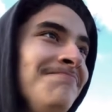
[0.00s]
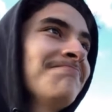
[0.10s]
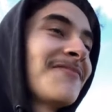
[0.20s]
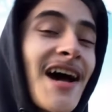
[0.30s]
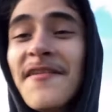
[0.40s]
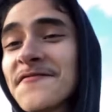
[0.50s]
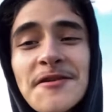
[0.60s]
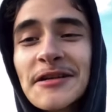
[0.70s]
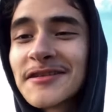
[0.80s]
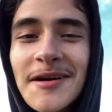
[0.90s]
I feel
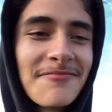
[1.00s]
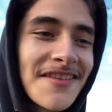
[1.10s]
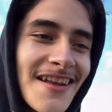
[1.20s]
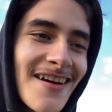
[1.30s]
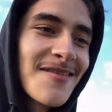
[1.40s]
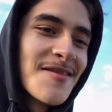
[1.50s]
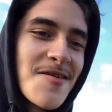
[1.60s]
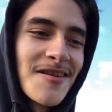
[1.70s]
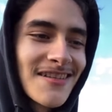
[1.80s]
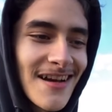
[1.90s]
something. I don't know,
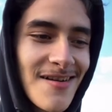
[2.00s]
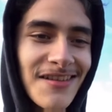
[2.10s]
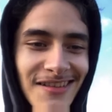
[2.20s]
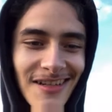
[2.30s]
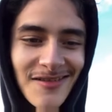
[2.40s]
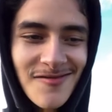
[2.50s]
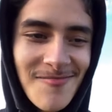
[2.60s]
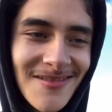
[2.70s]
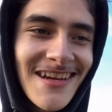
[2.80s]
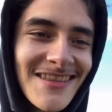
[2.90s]
because I only took
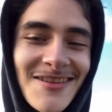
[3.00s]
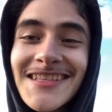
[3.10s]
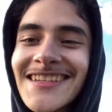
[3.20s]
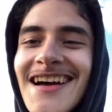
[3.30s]
shrooms like three